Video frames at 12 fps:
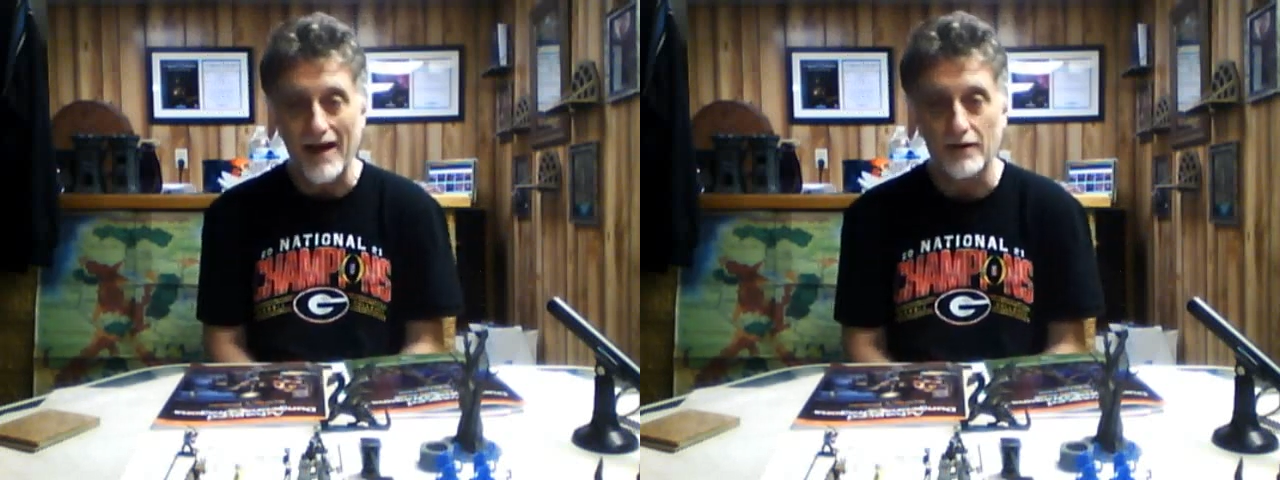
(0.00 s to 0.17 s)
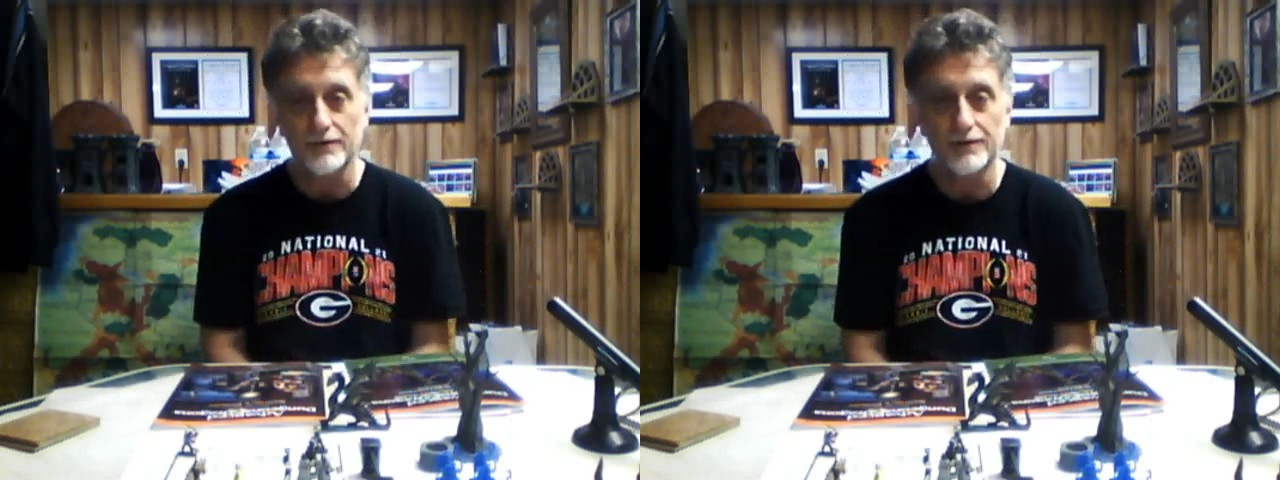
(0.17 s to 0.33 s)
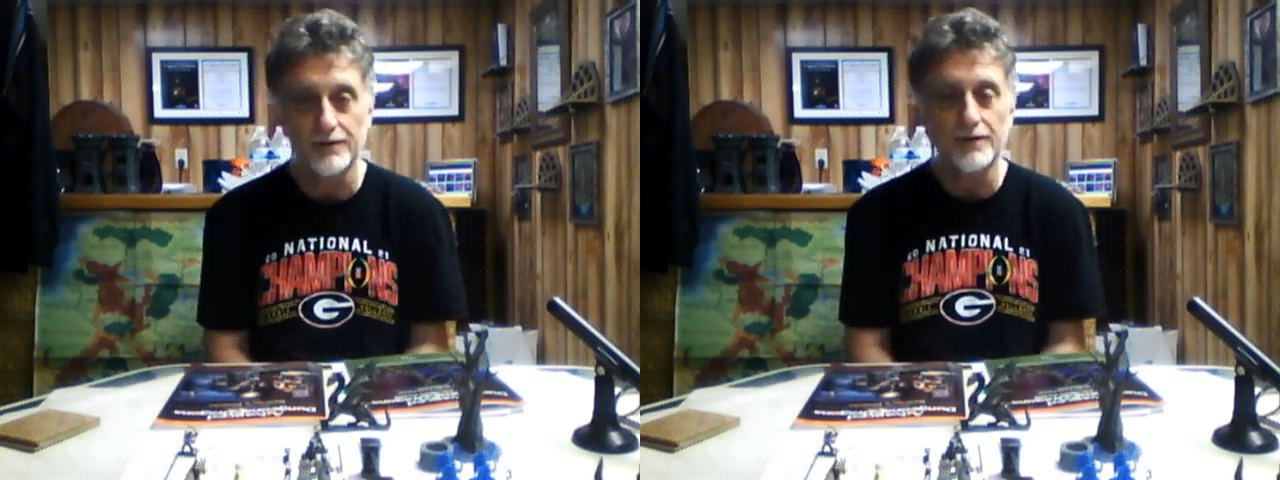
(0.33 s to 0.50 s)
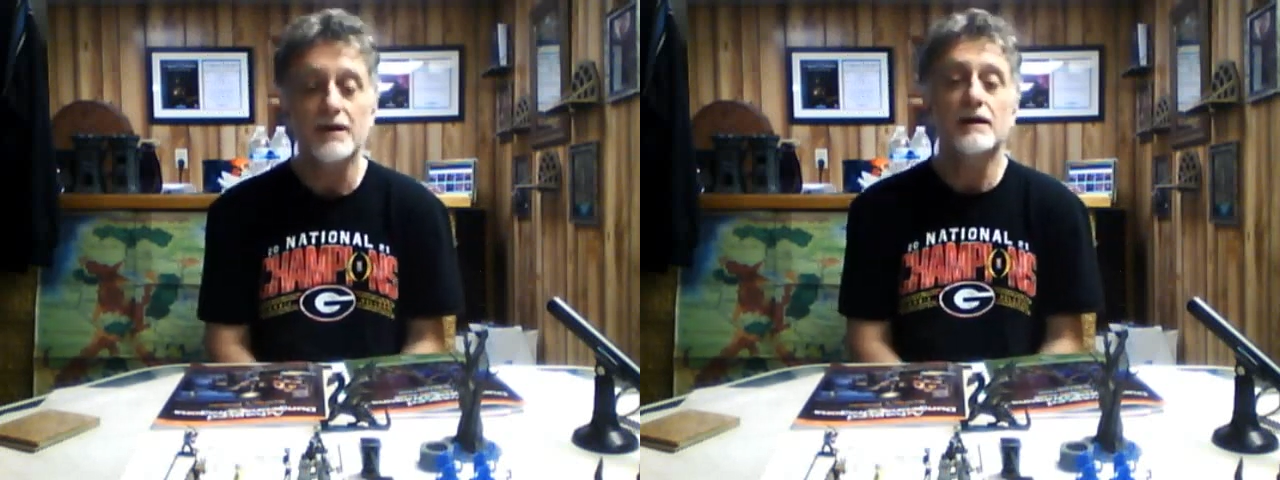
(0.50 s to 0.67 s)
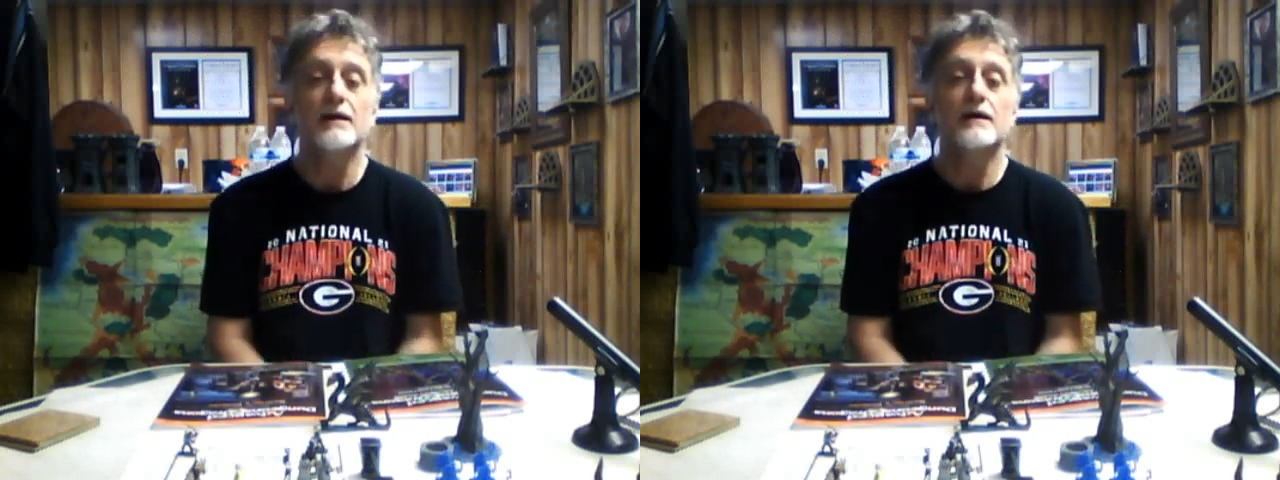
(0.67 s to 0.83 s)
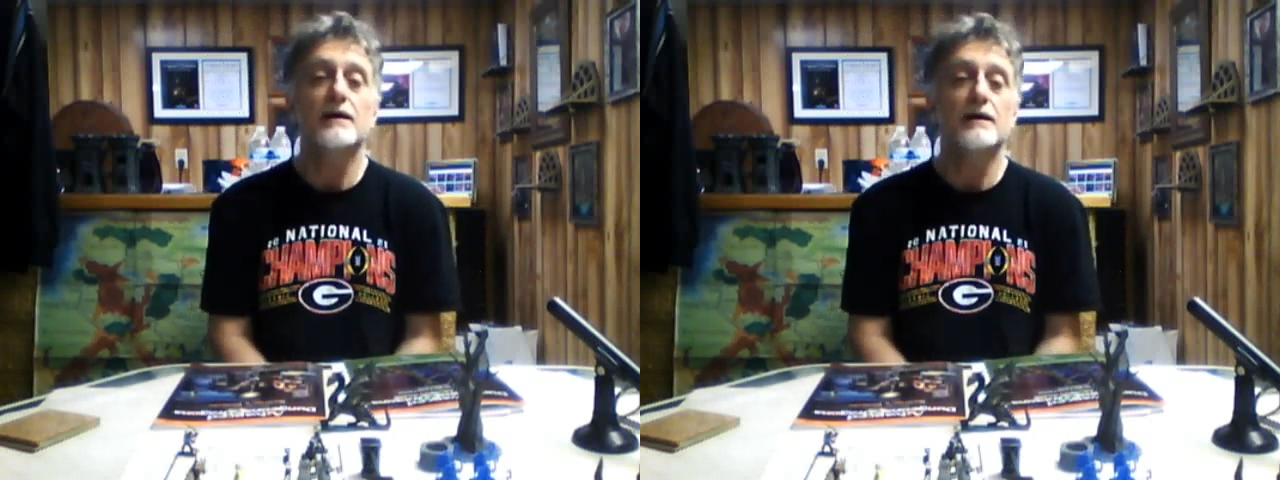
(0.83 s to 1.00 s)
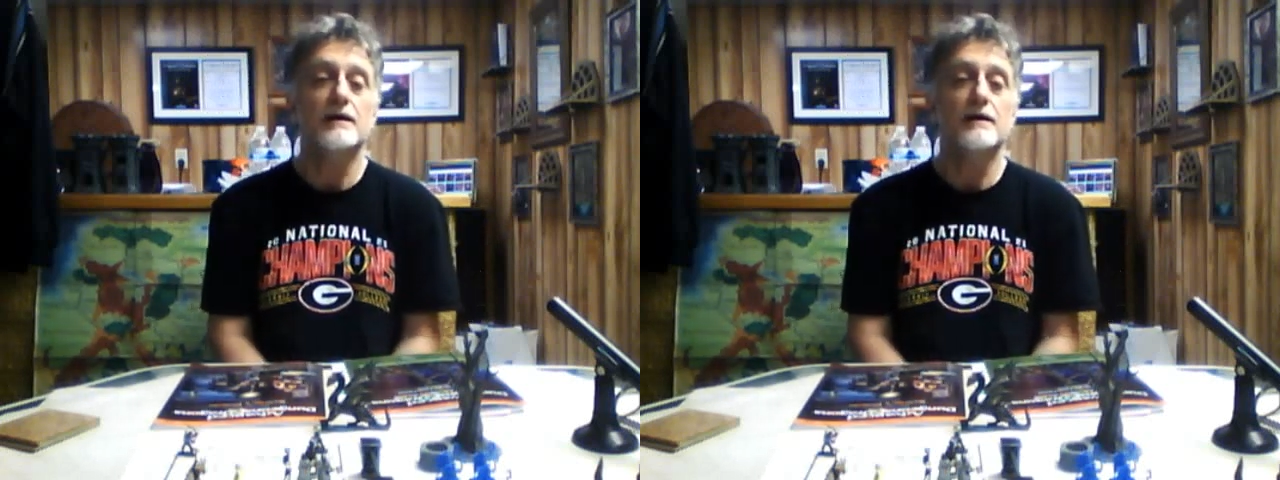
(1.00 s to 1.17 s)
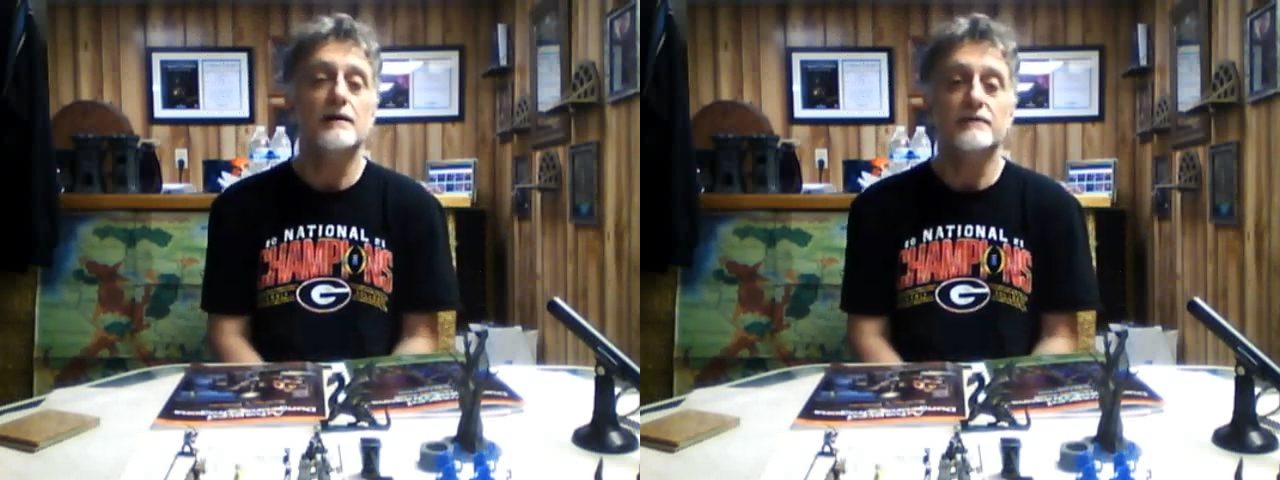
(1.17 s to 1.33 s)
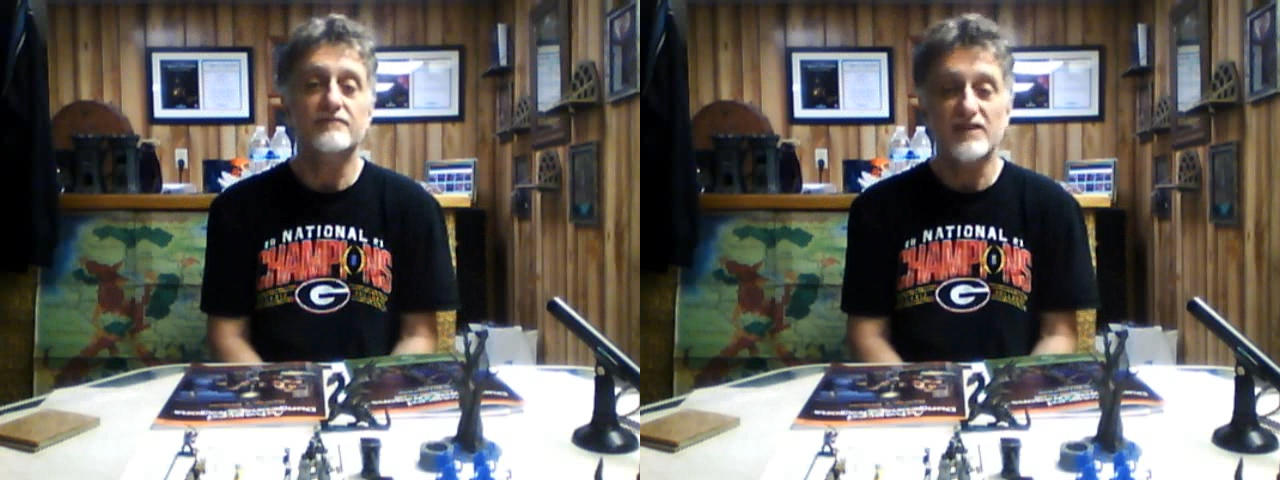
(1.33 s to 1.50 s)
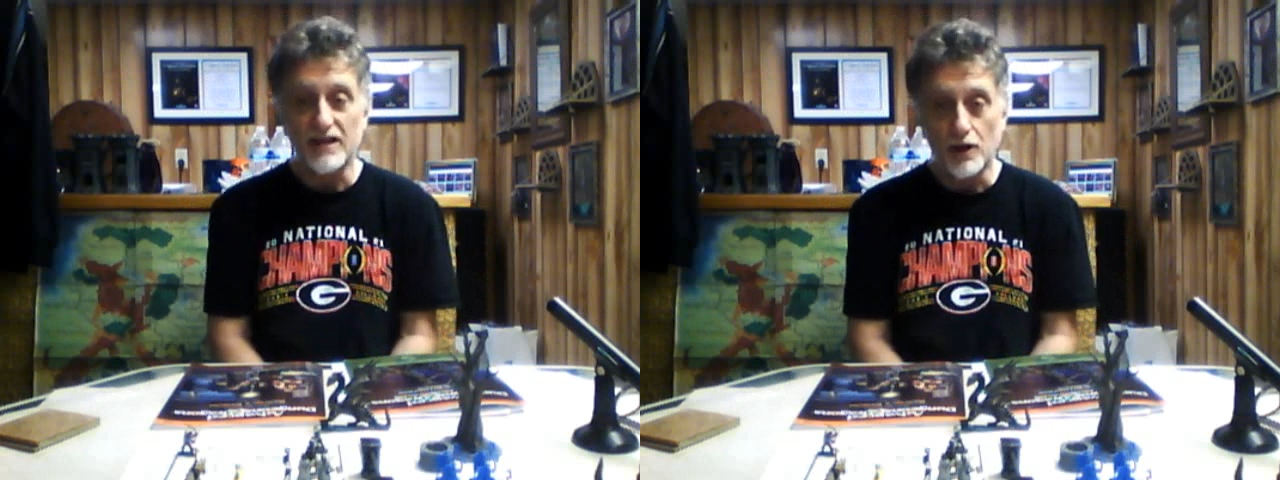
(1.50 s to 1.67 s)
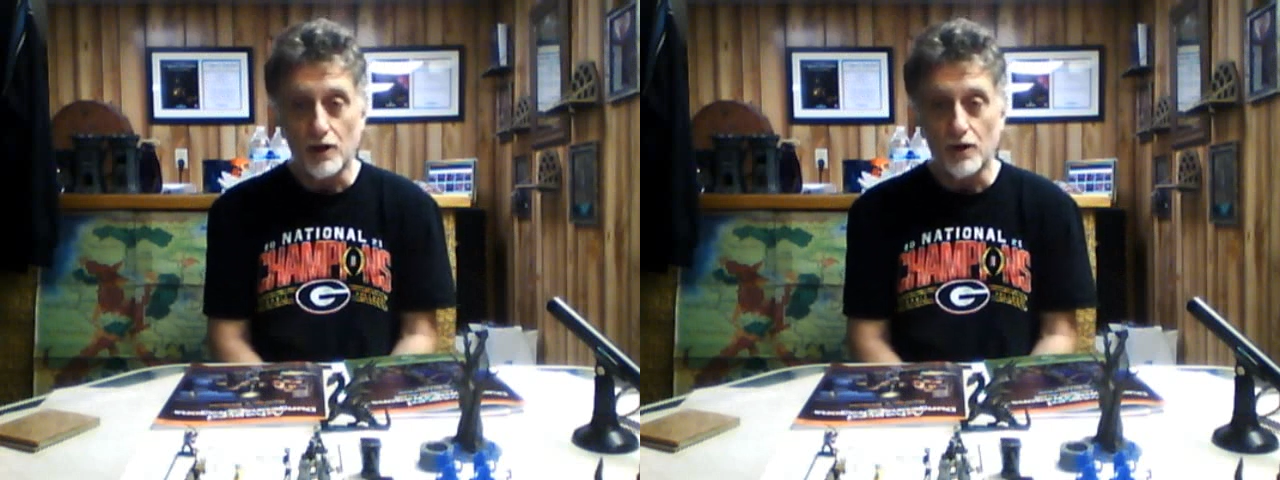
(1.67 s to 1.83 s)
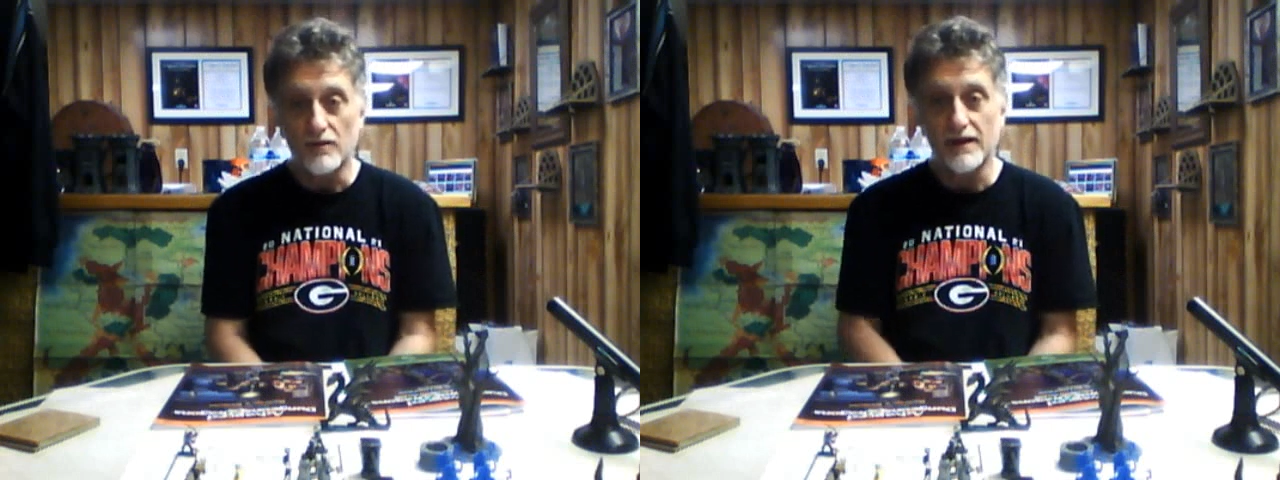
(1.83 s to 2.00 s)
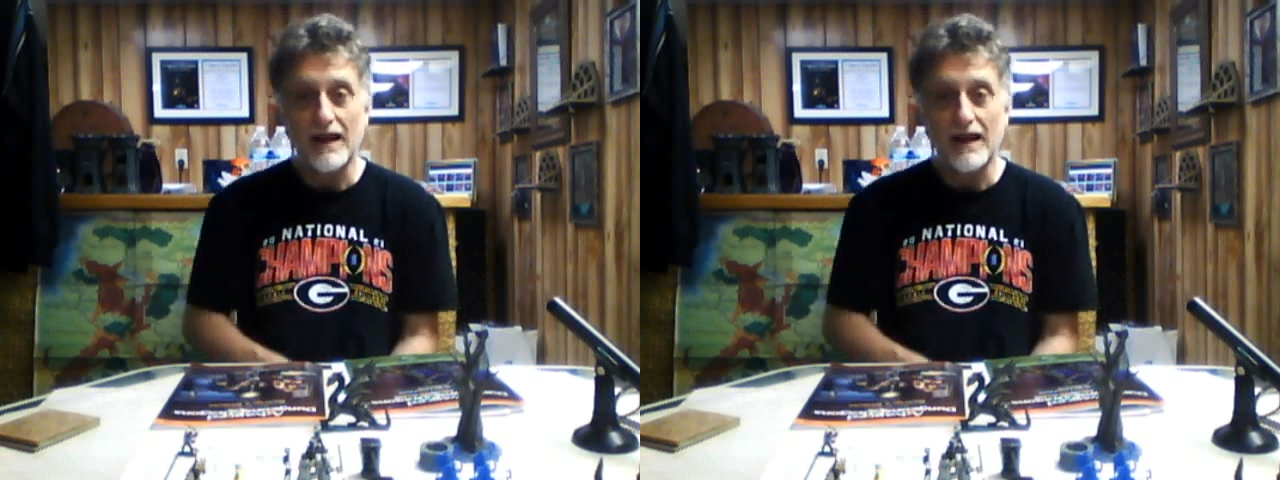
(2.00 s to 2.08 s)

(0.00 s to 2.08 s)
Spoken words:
Mountain video.